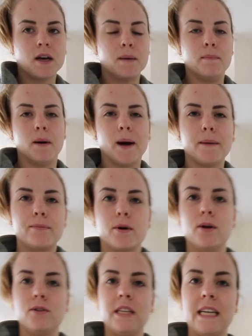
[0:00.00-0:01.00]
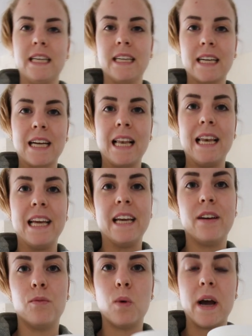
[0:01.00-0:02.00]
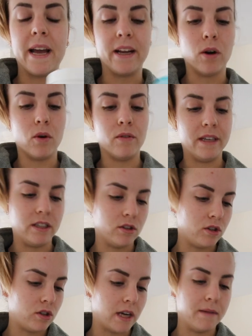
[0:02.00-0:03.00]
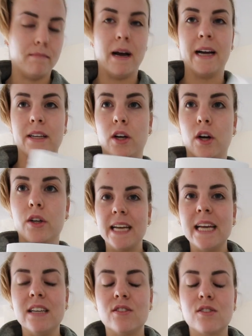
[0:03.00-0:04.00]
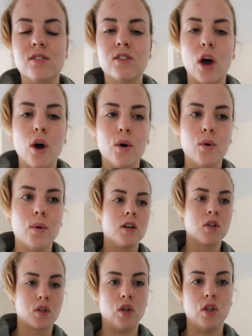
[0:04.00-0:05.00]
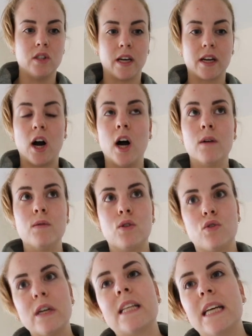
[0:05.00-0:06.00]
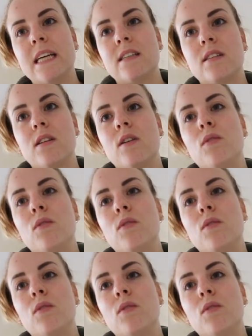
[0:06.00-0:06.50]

my protein clear whey, orange and mango. Is so good. Like, I would drink this